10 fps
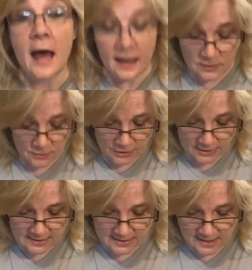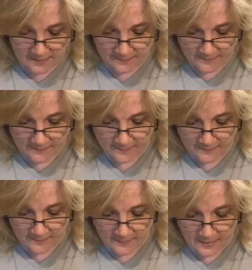Yeah, you could, Sam.
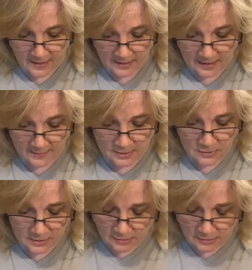I mean,